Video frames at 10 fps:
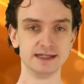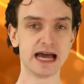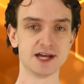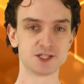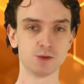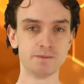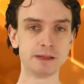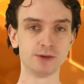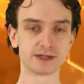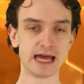Yeah, so when
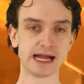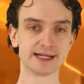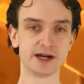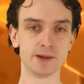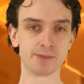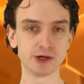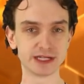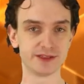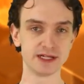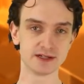people can't get out of burning
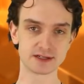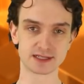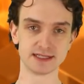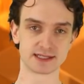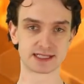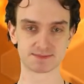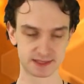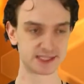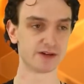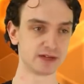theaters, it's
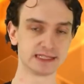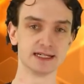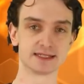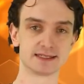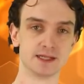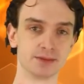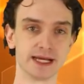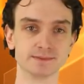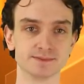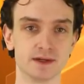stuff like this to
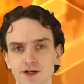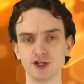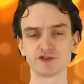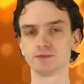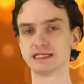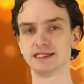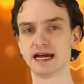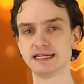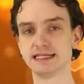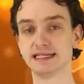blame. Just from this
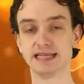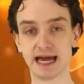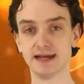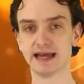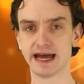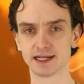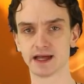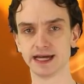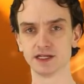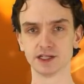1910
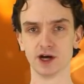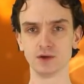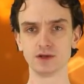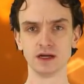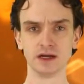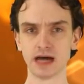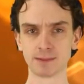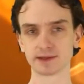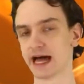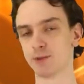headline alone, I'm
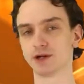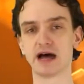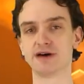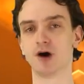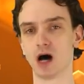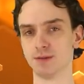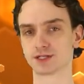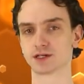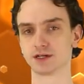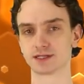glad we don't have hobble
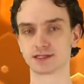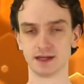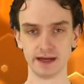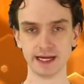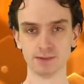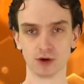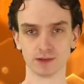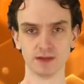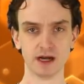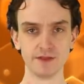skirts anymore.
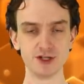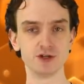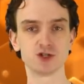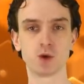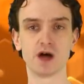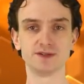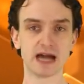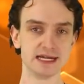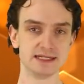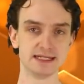The June 12,
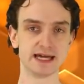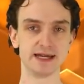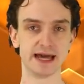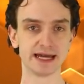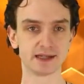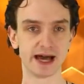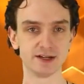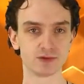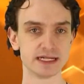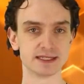1910
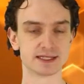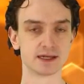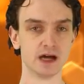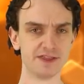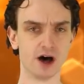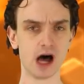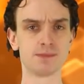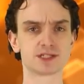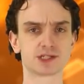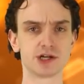headline reads, the
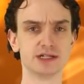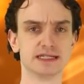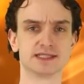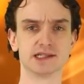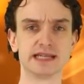hobble skirt is the